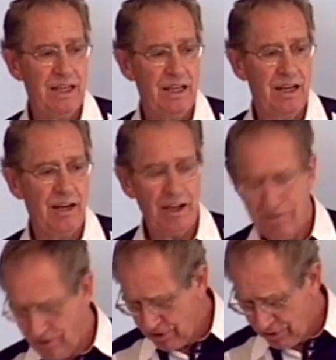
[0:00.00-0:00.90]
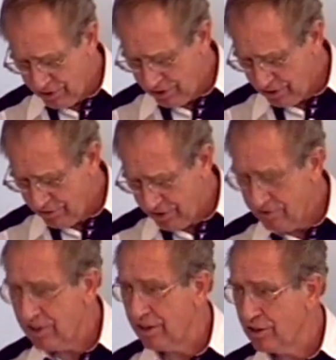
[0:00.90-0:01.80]
All right, 1 Corinthians
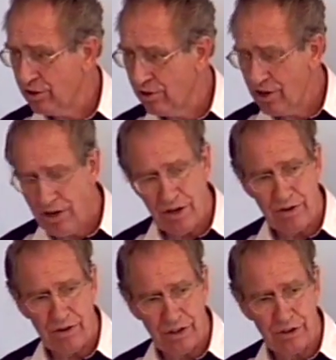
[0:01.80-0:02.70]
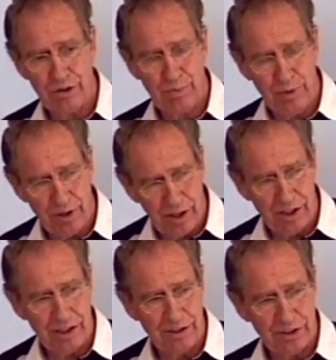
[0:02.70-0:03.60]
15. So here is
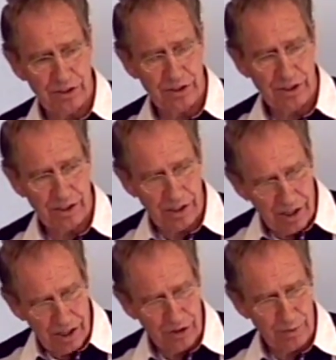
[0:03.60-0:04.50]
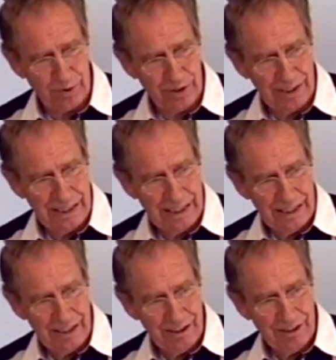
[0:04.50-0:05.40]
Paul's gospel.
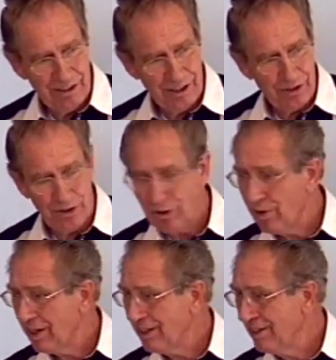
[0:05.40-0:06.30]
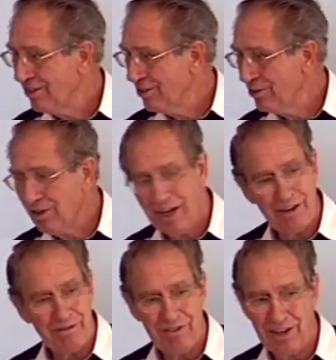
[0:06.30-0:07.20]
And you know what? You
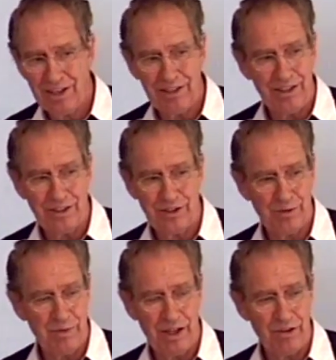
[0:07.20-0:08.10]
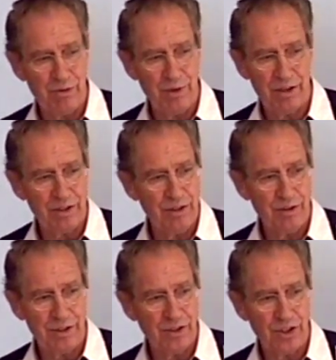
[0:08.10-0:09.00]
can't find this in Matthew, Mark,
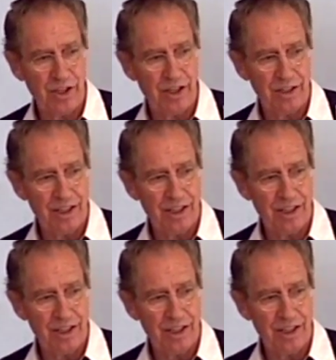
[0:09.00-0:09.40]
Luke, and John.